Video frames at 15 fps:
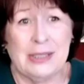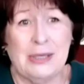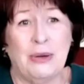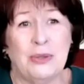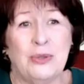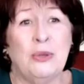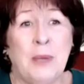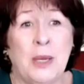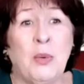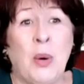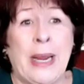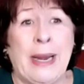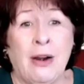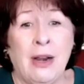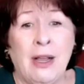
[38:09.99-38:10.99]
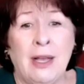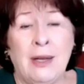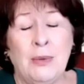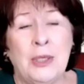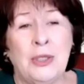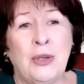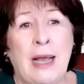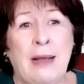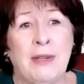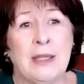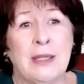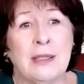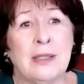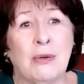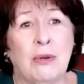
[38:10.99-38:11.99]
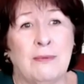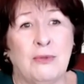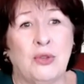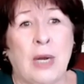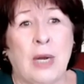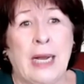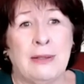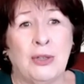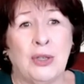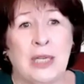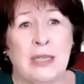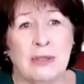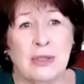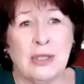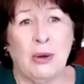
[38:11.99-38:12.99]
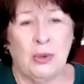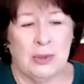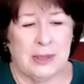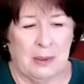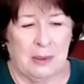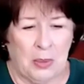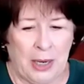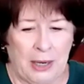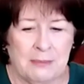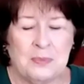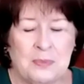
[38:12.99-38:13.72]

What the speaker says: so to beware when you're having this sort of dry-looking scone somewhere.